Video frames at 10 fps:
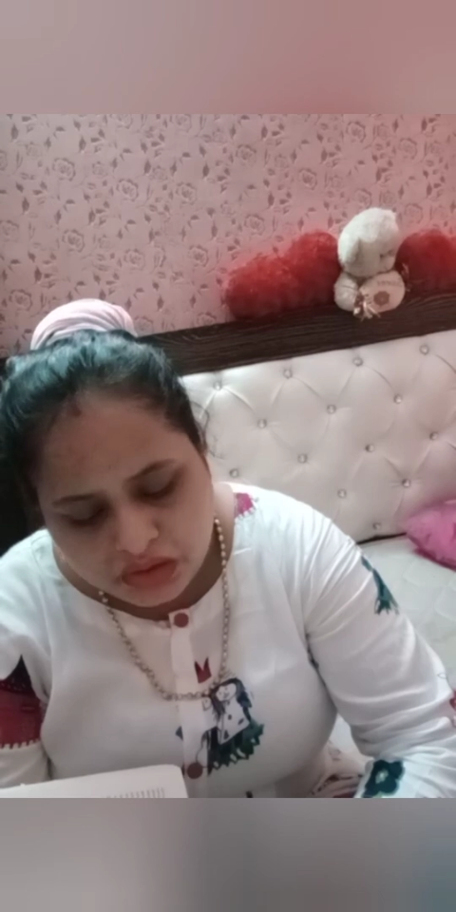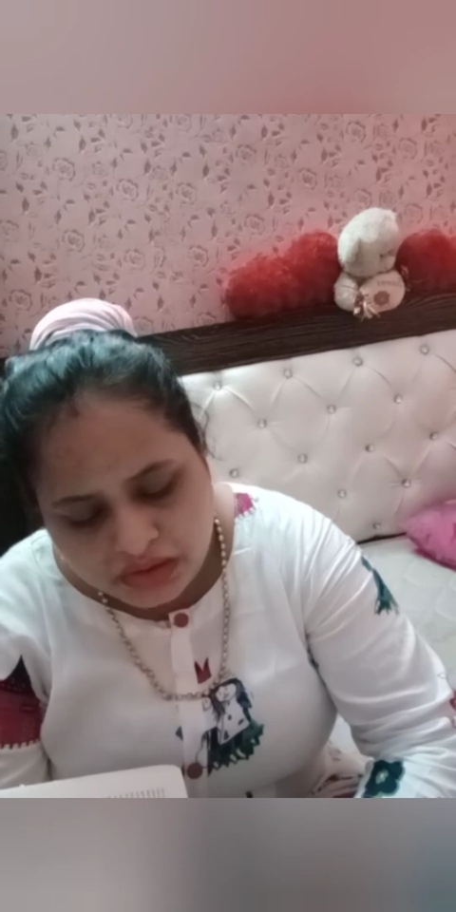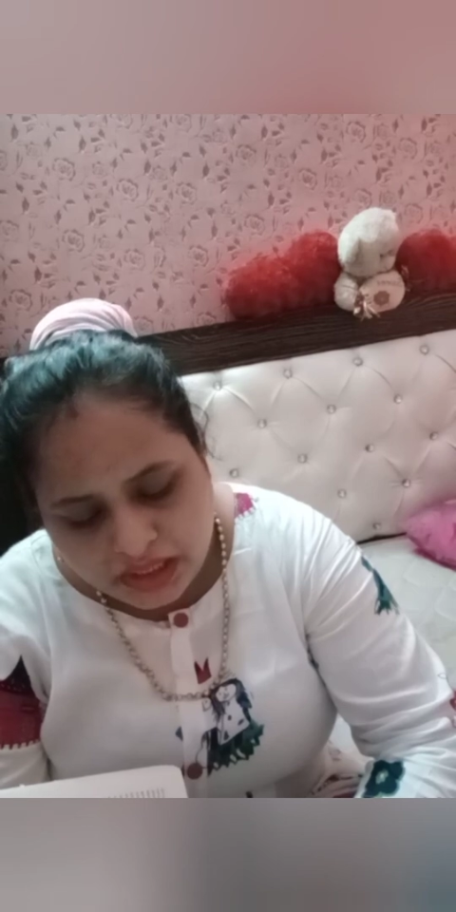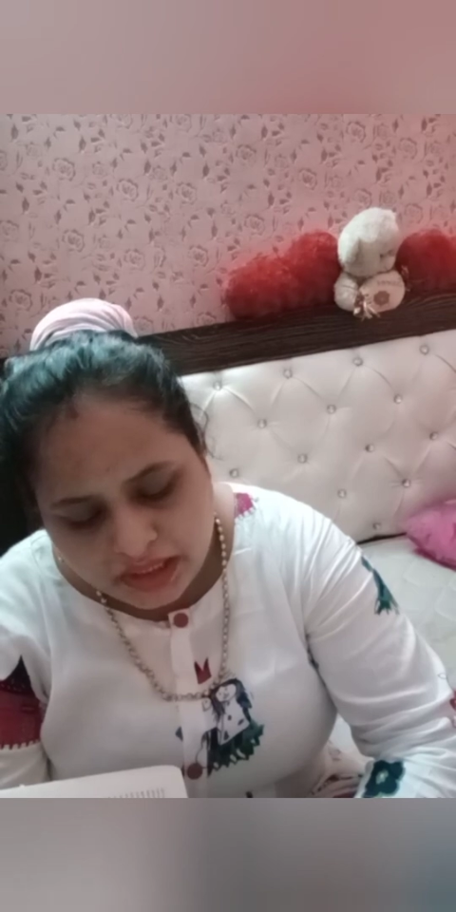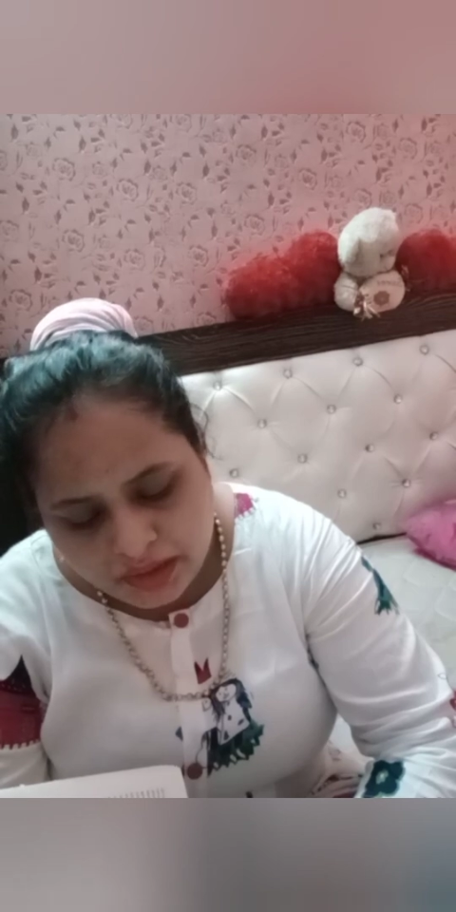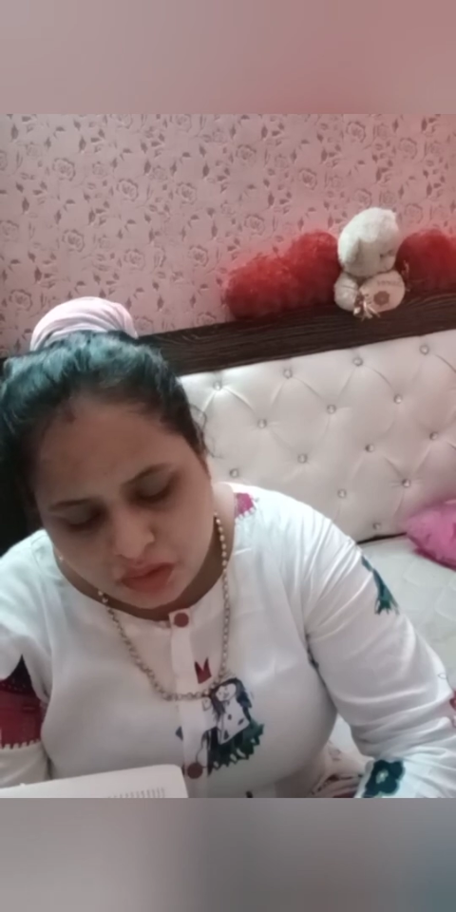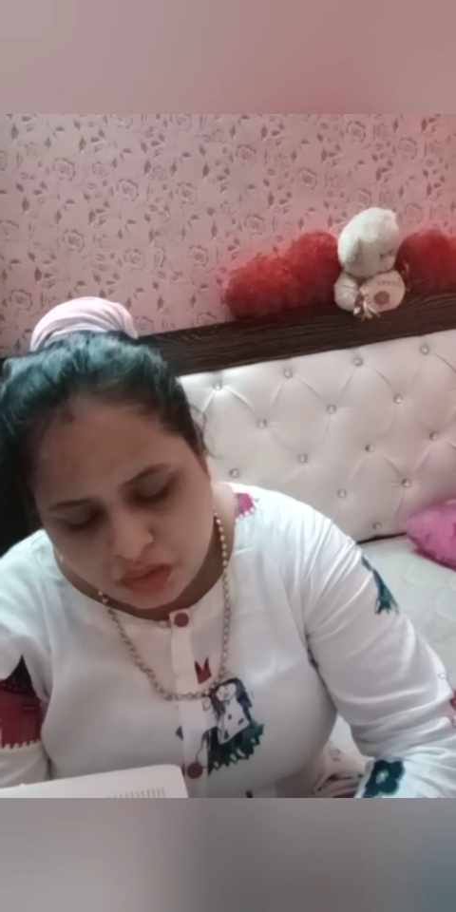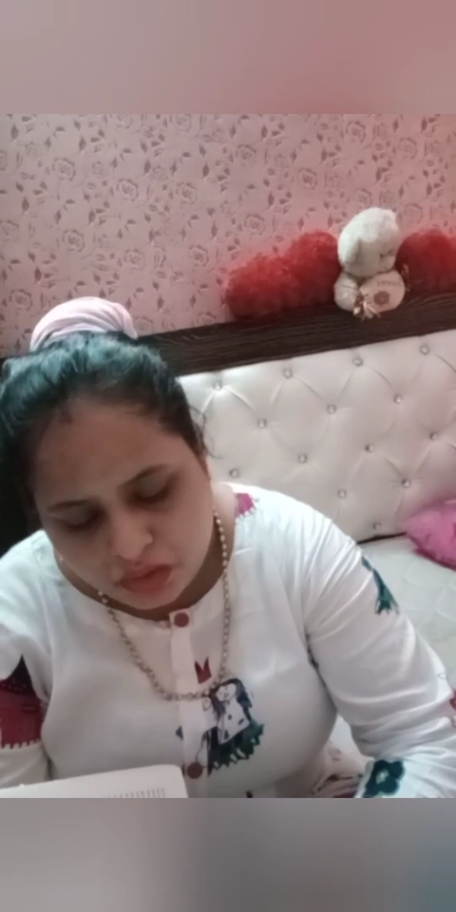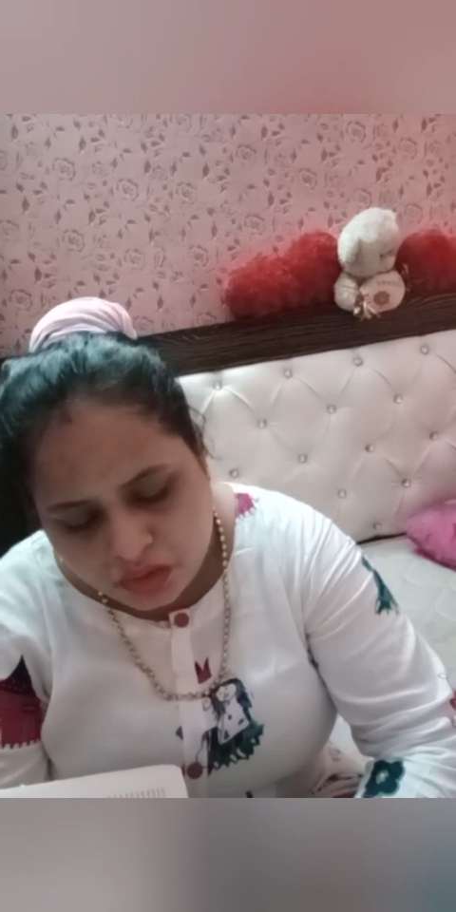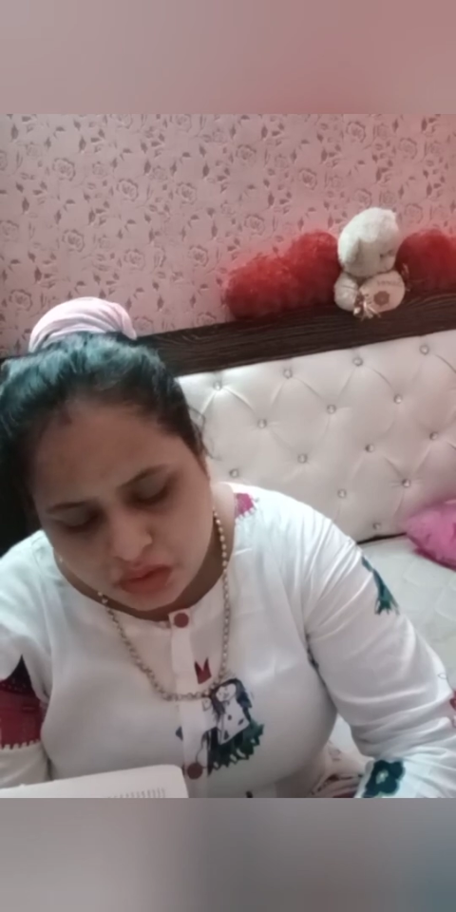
To sum up,